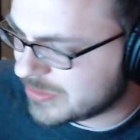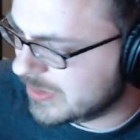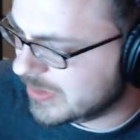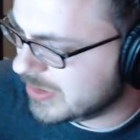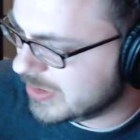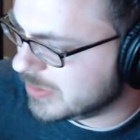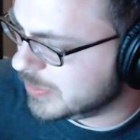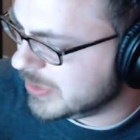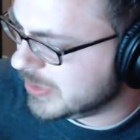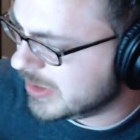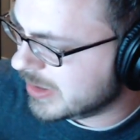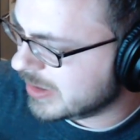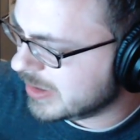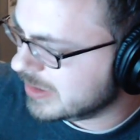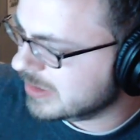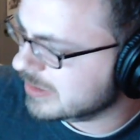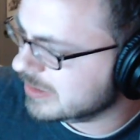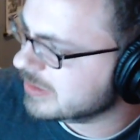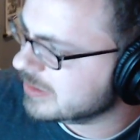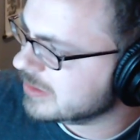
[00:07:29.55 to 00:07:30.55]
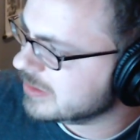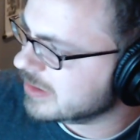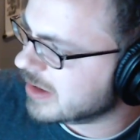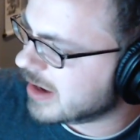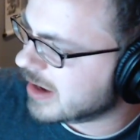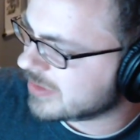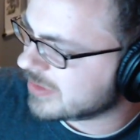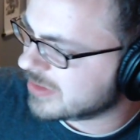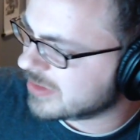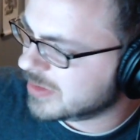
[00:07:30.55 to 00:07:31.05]
steelbook.
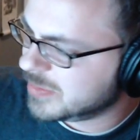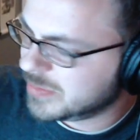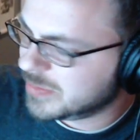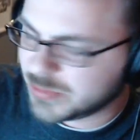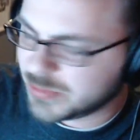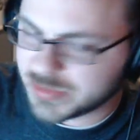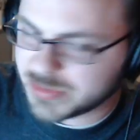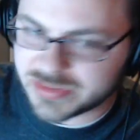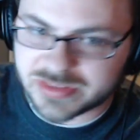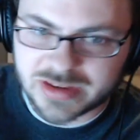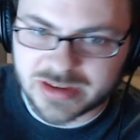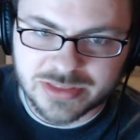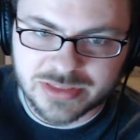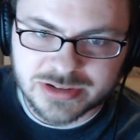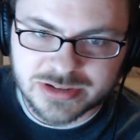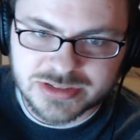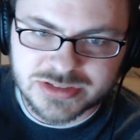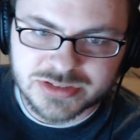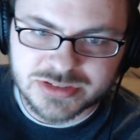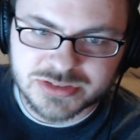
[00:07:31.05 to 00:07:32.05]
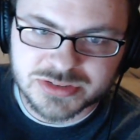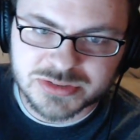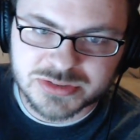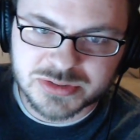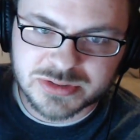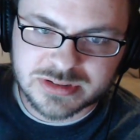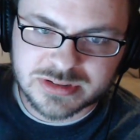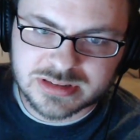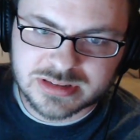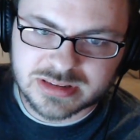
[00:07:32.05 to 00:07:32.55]
Awesome, with the other
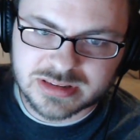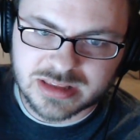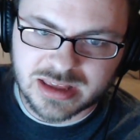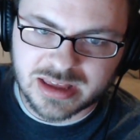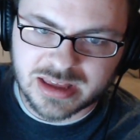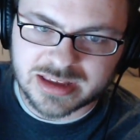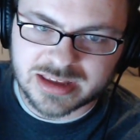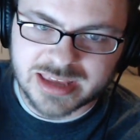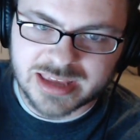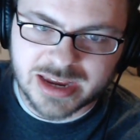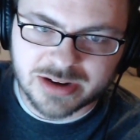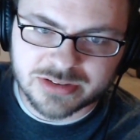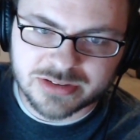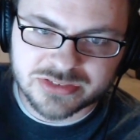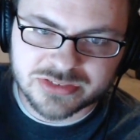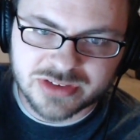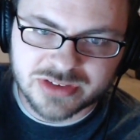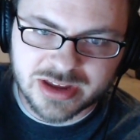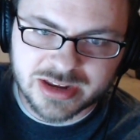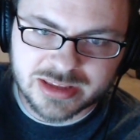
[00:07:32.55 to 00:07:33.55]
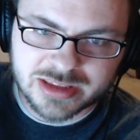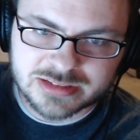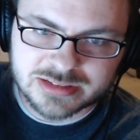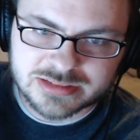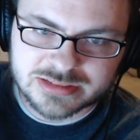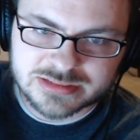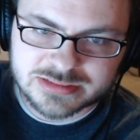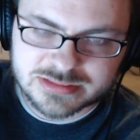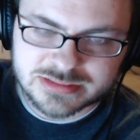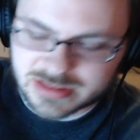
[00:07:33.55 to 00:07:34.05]
two characters on it,
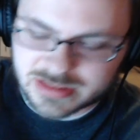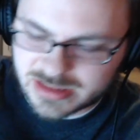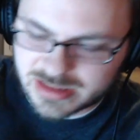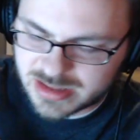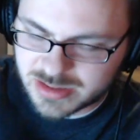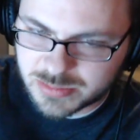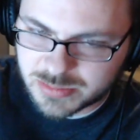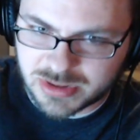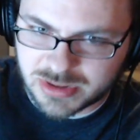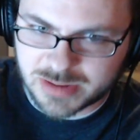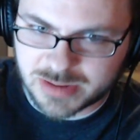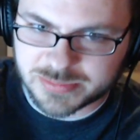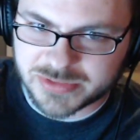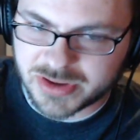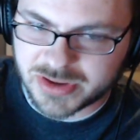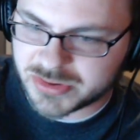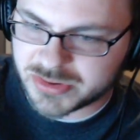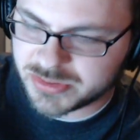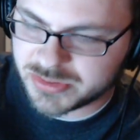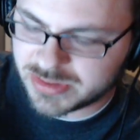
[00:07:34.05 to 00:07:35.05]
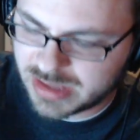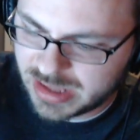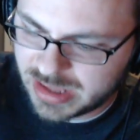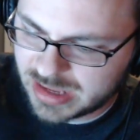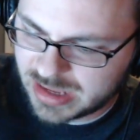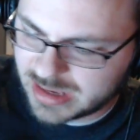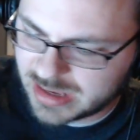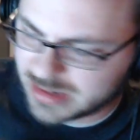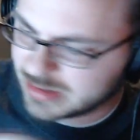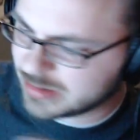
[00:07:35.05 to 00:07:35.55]
Prompto
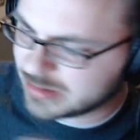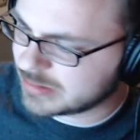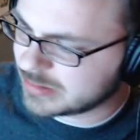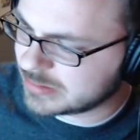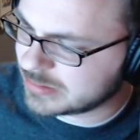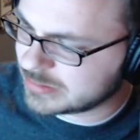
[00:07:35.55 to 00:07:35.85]
and